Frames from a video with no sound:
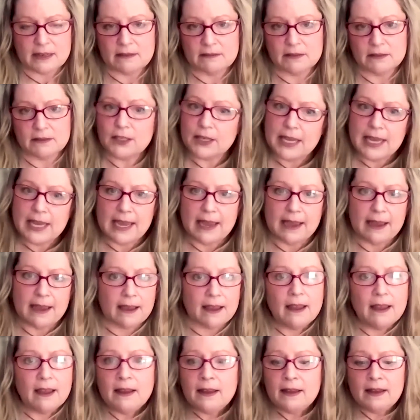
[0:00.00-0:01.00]
looking,
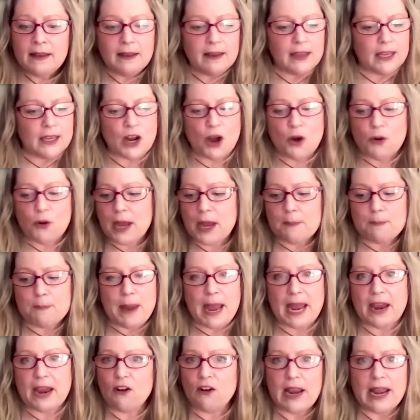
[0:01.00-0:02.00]

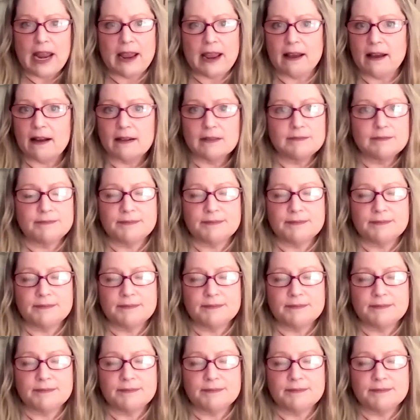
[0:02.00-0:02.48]
comparing